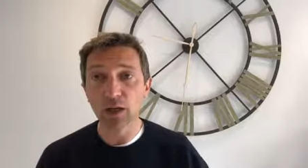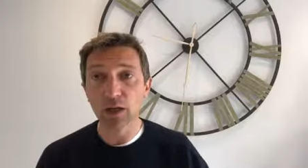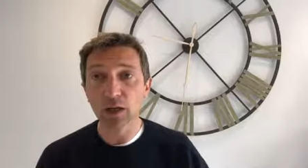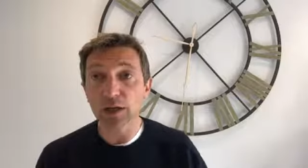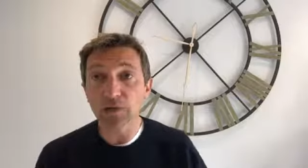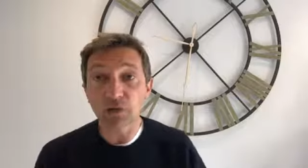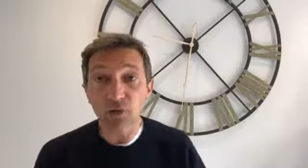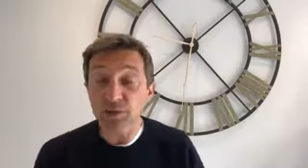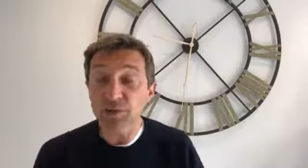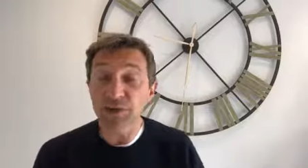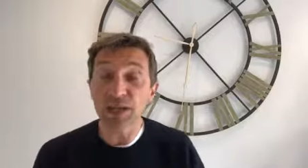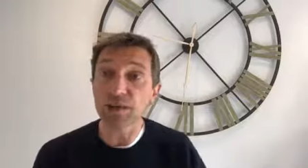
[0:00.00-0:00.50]

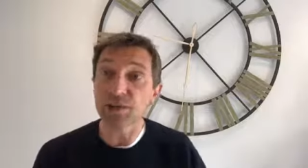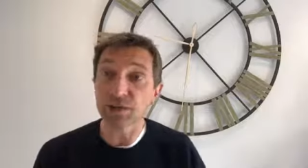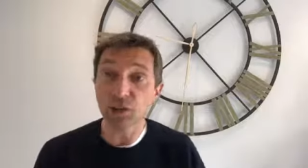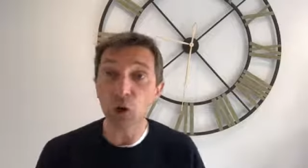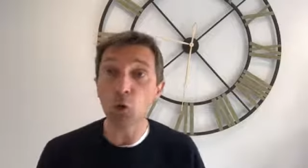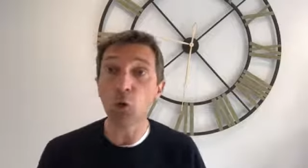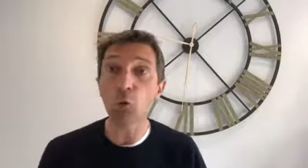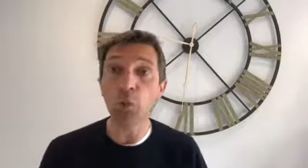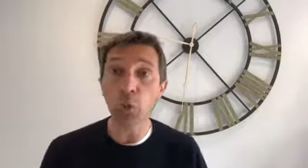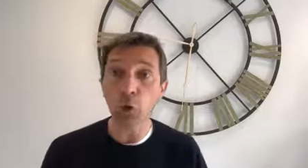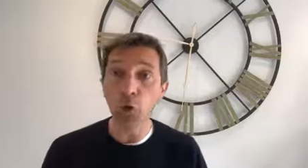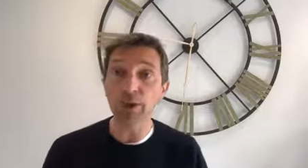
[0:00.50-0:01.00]
And of course, that's the
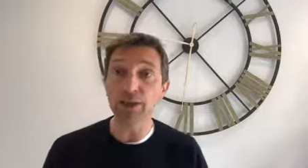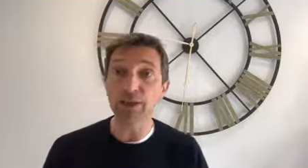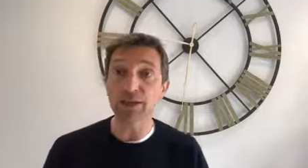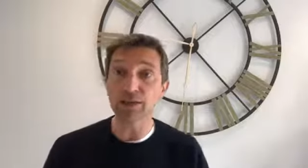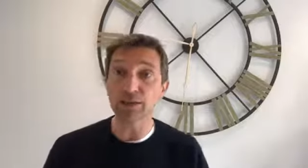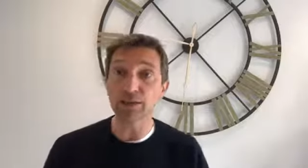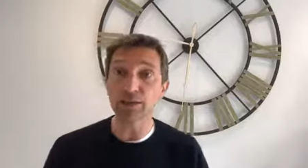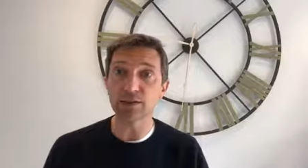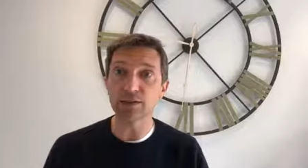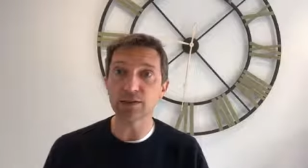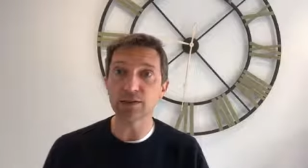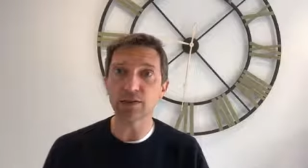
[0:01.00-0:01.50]
whole
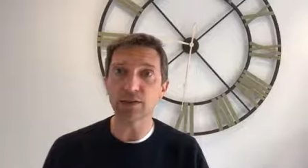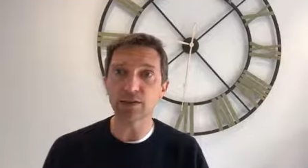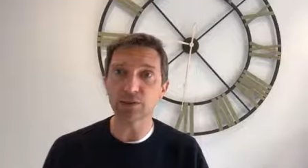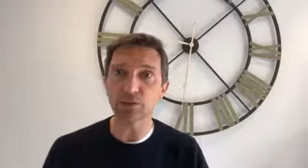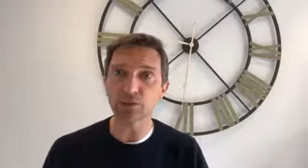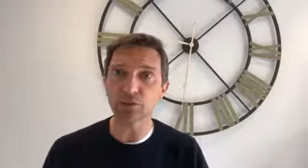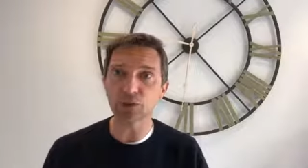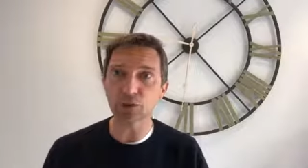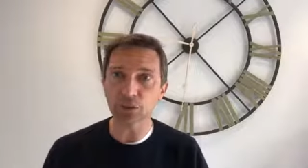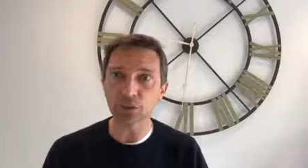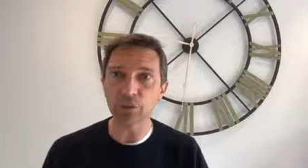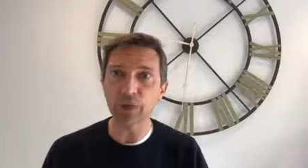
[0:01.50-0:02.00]
point, isn't it,
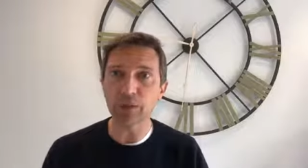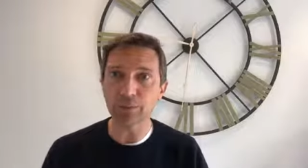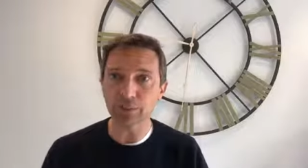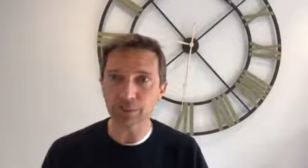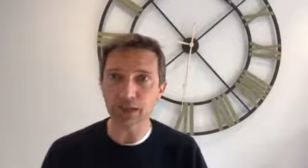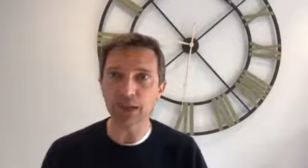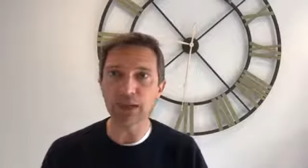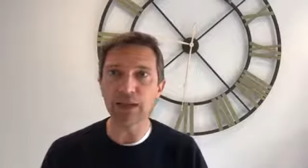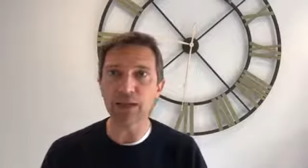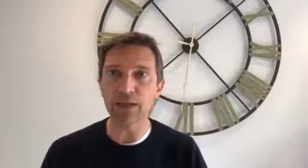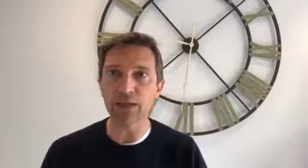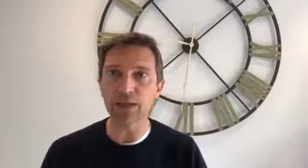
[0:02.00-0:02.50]
of the great
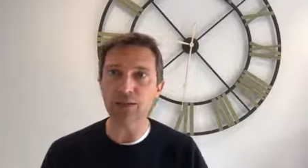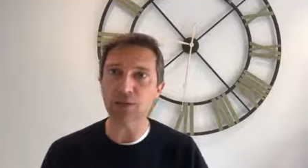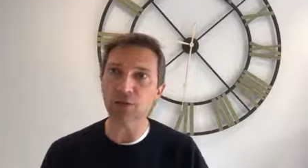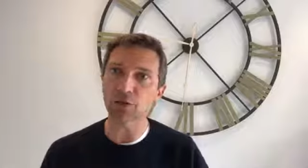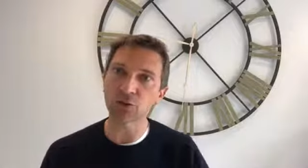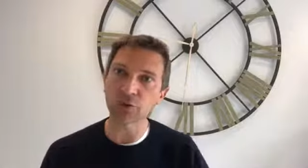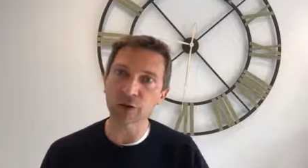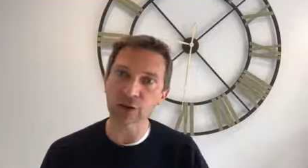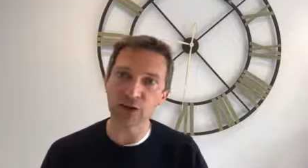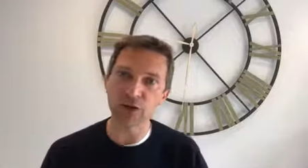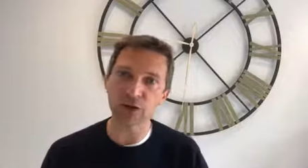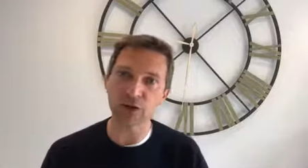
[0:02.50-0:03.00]
plays, the
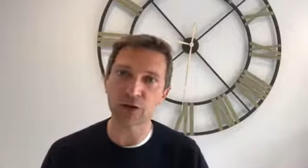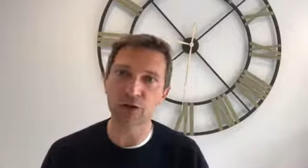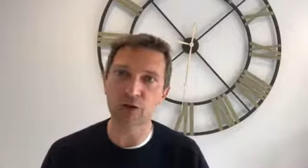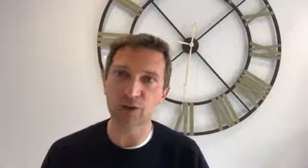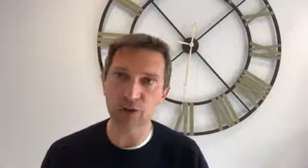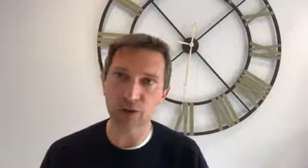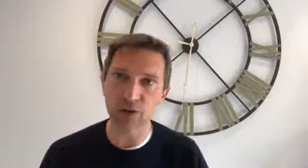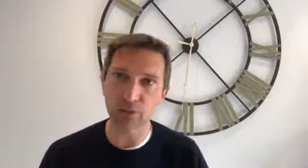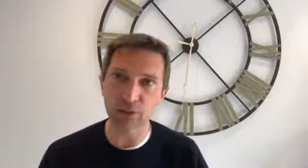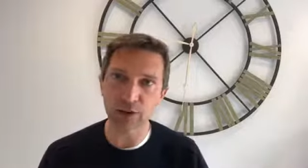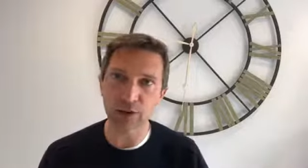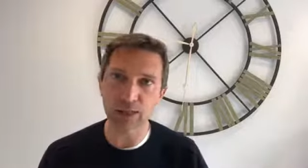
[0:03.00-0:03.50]
great
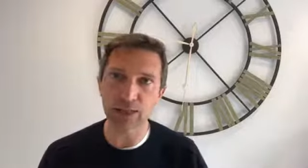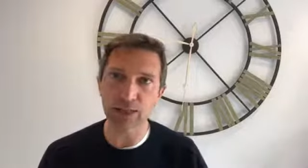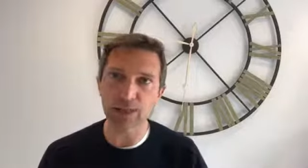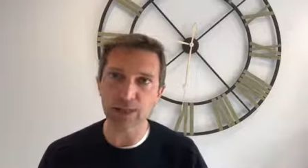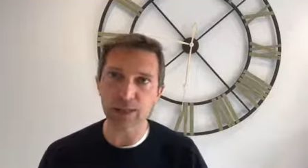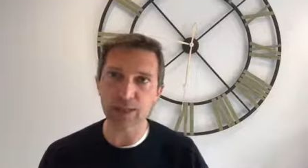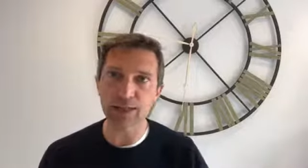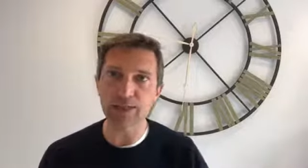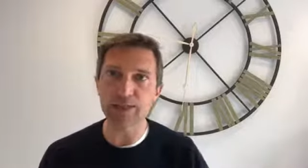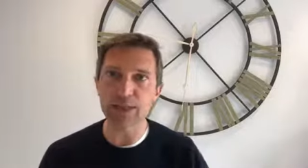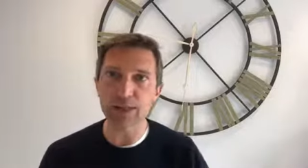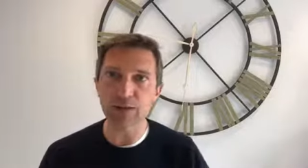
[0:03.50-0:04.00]
tragic plays.
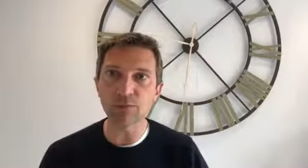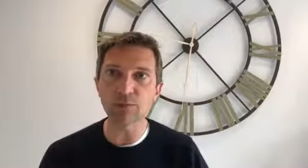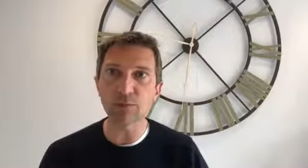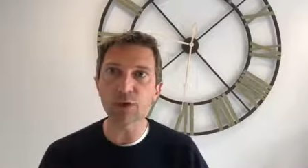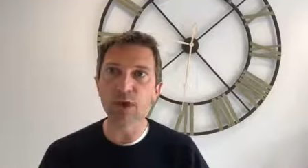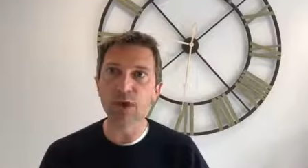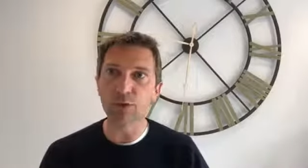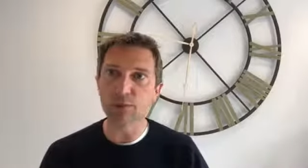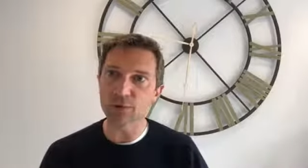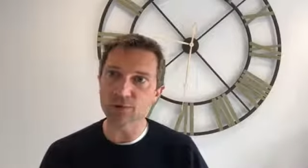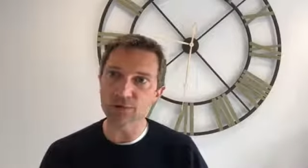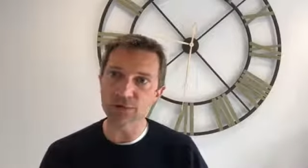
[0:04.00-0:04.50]
They didn't
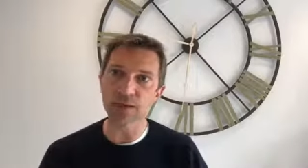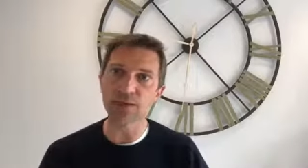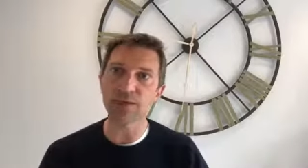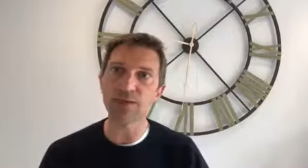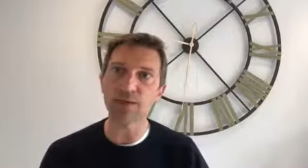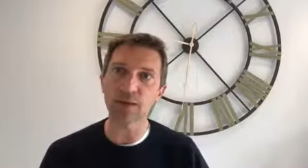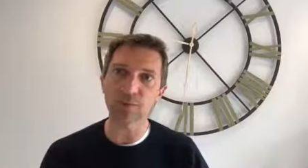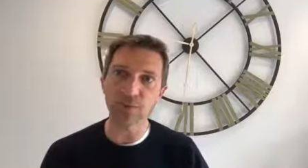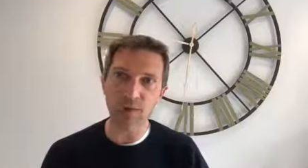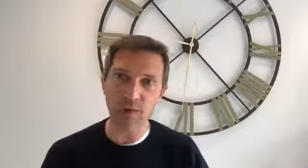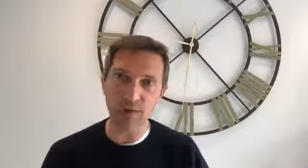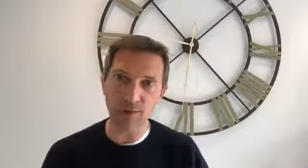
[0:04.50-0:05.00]
present
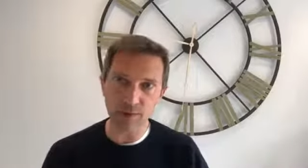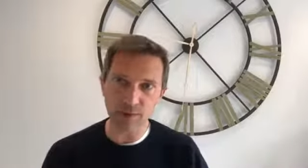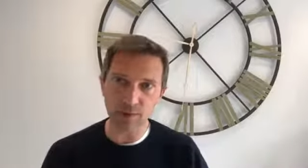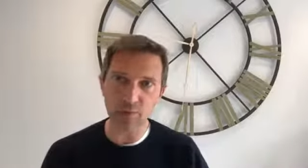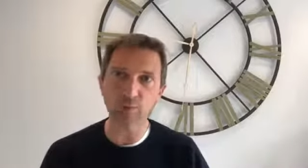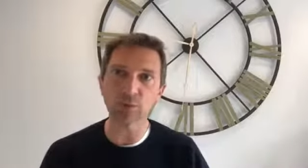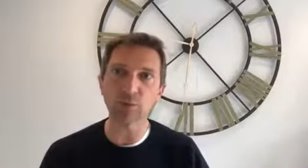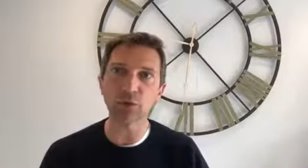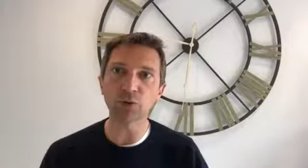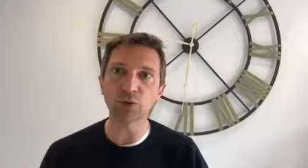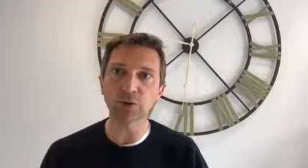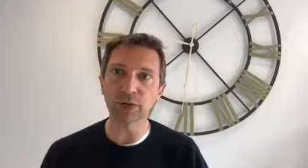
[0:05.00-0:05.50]
something
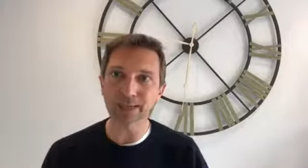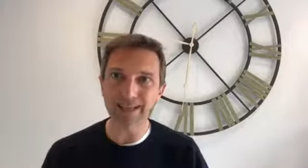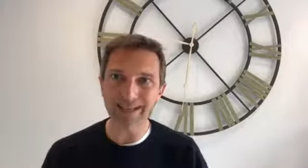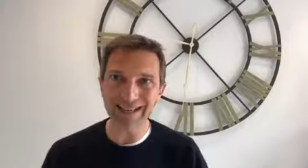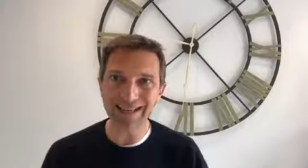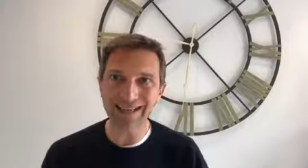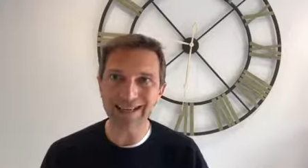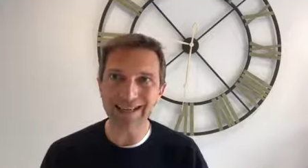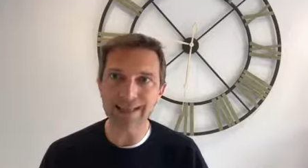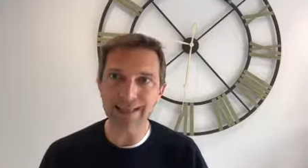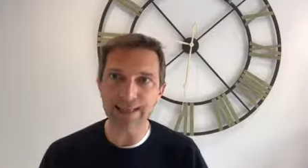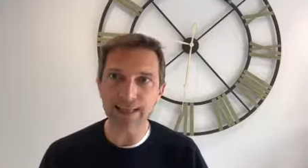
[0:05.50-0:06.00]
simple and
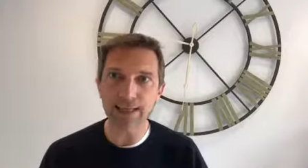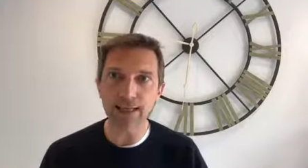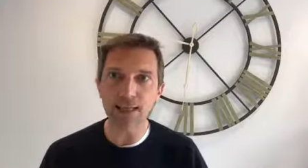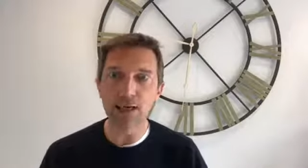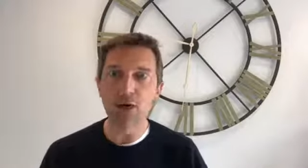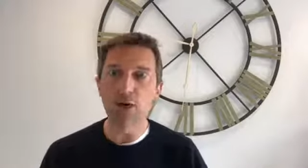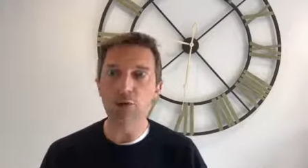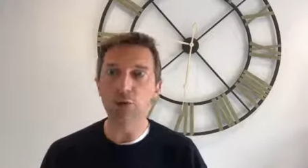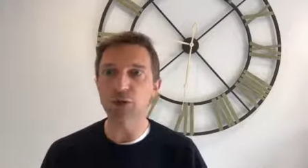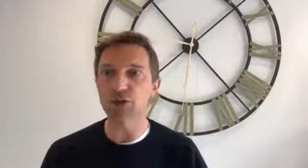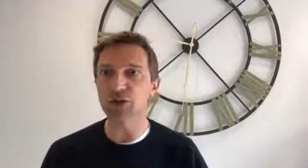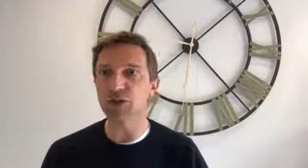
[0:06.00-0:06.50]
easy,
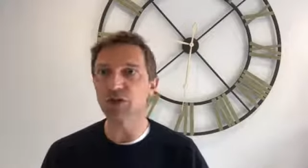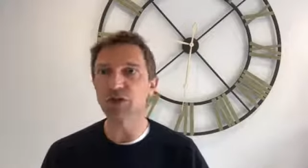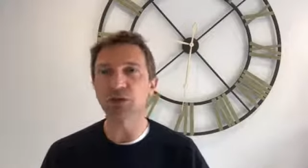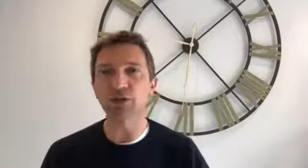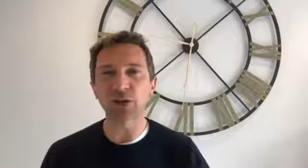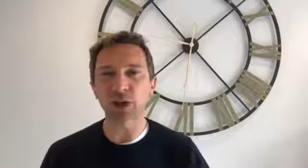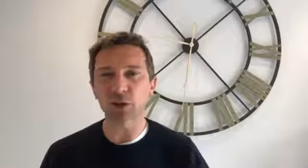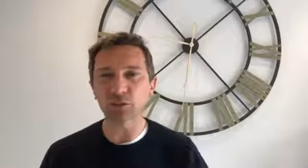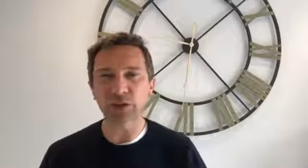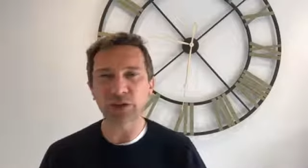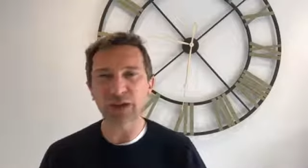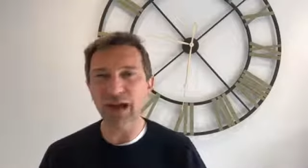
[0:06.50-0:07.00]
which you could
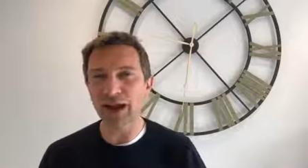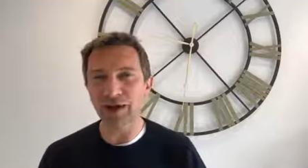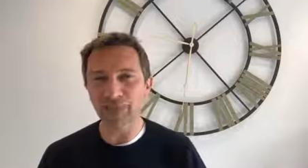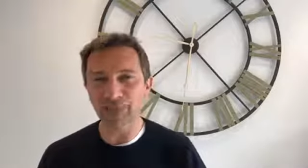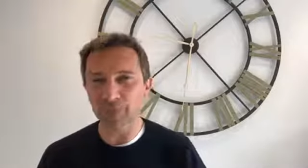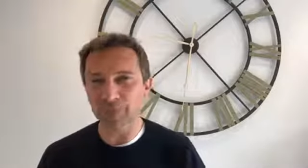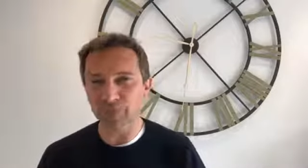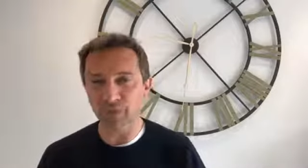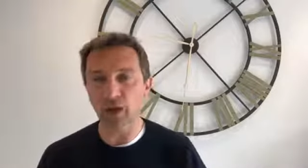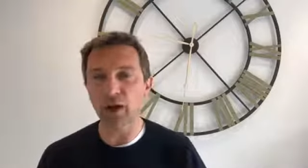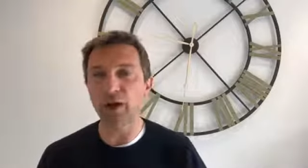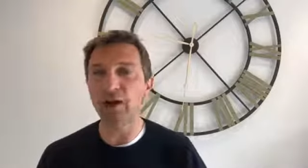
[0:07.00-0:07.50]
go, yeah,
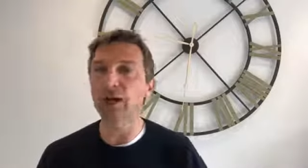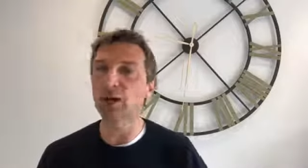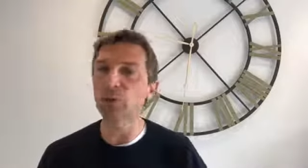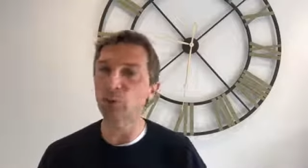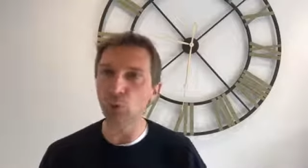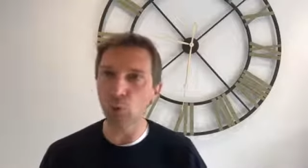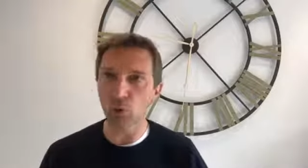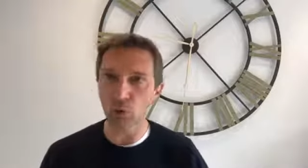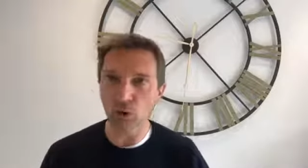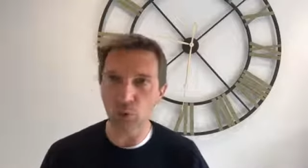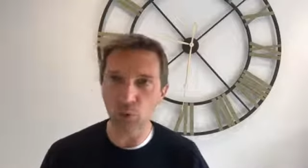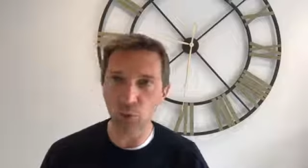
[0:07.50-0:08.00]
fine,
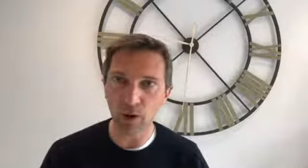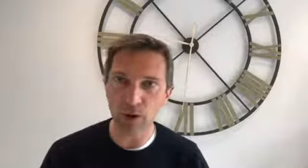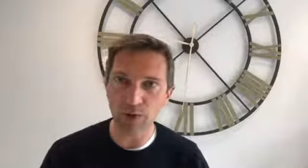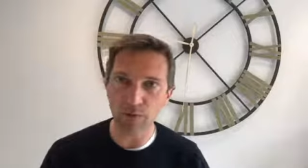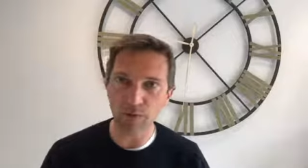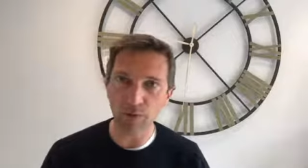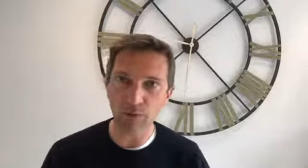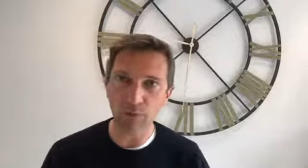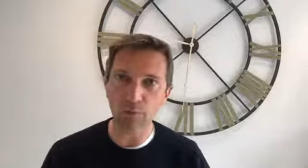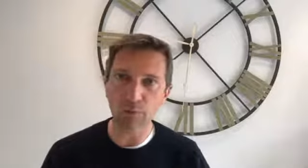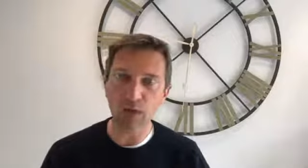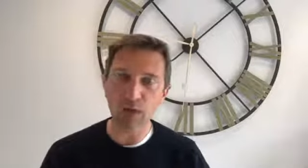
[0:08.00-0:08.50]
and walk away
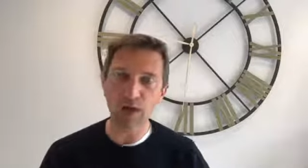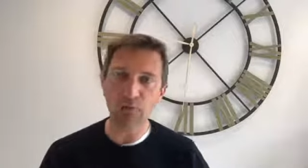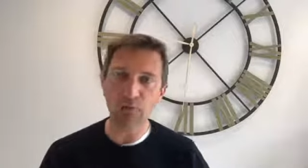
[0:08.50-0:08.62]
from.